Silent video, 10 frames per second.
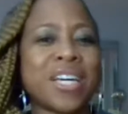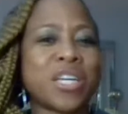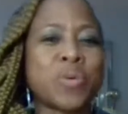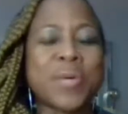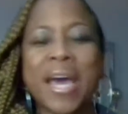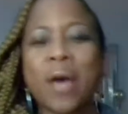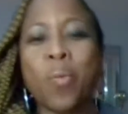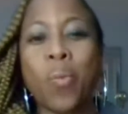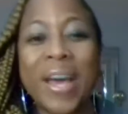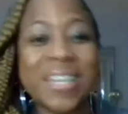you can't
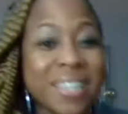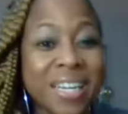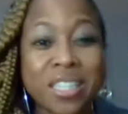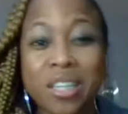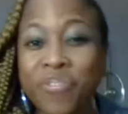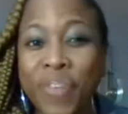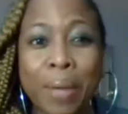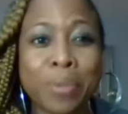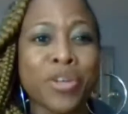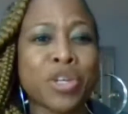wait to get to the
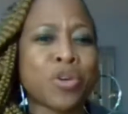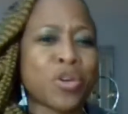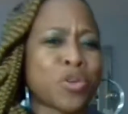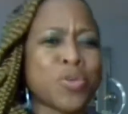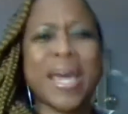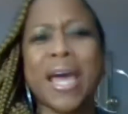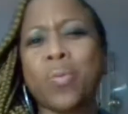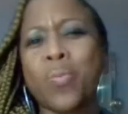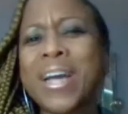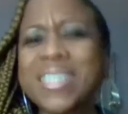family reunion. You can't
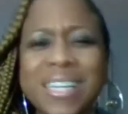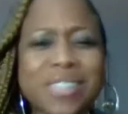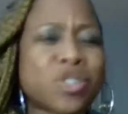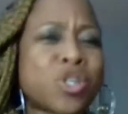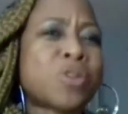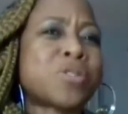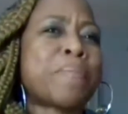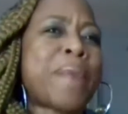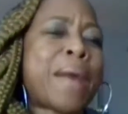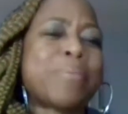wait to get to church and
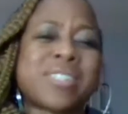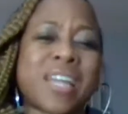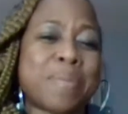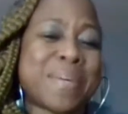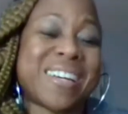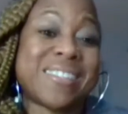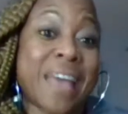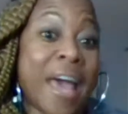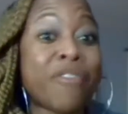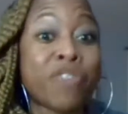Bible study because
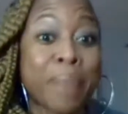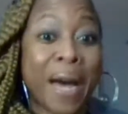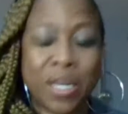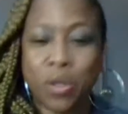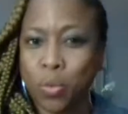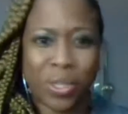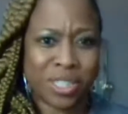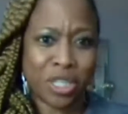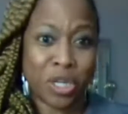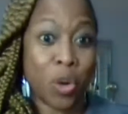everybody
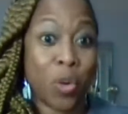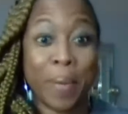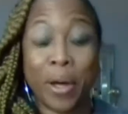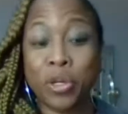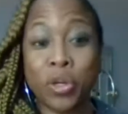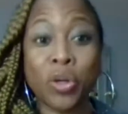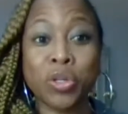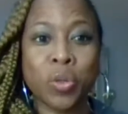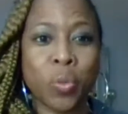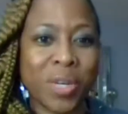wants to know about your
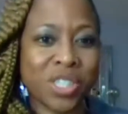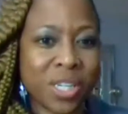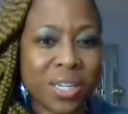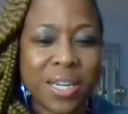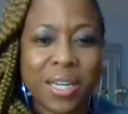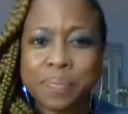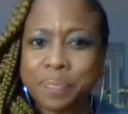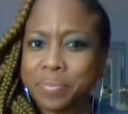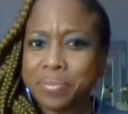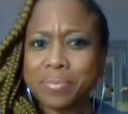new widget.
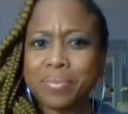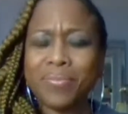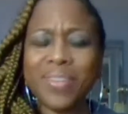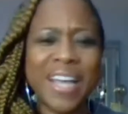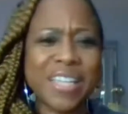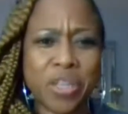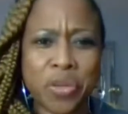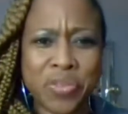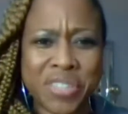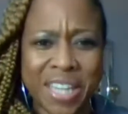And so
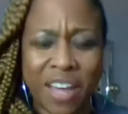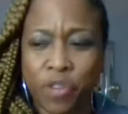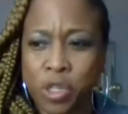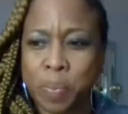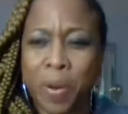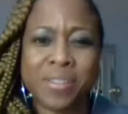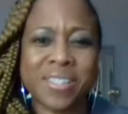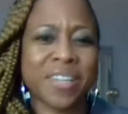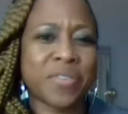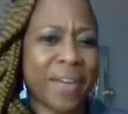you see that first
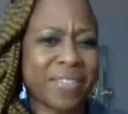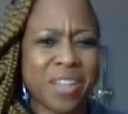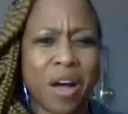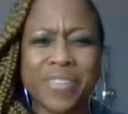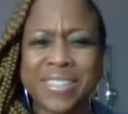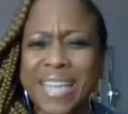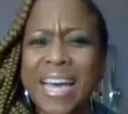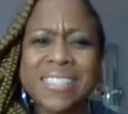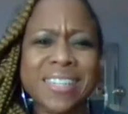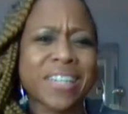person and you have this
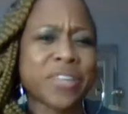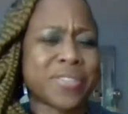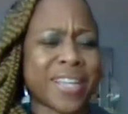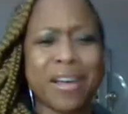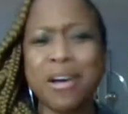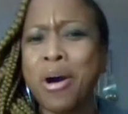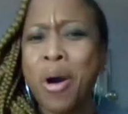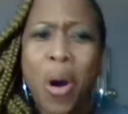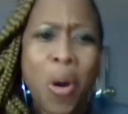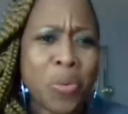conversation and you say,
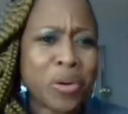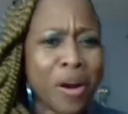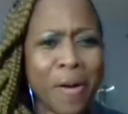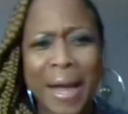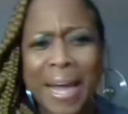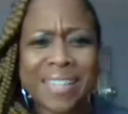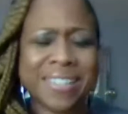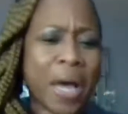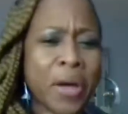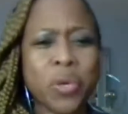"Oh, girl, I got to
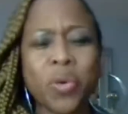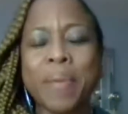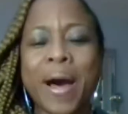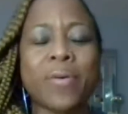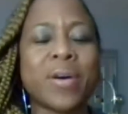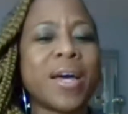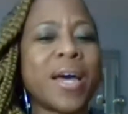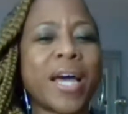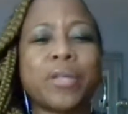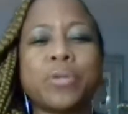tell you about,"
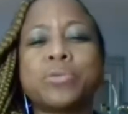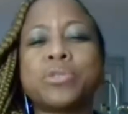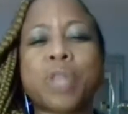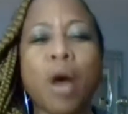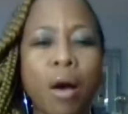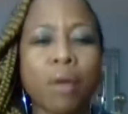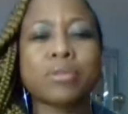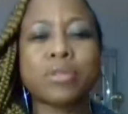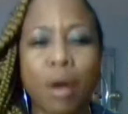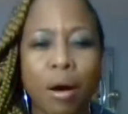and you talk,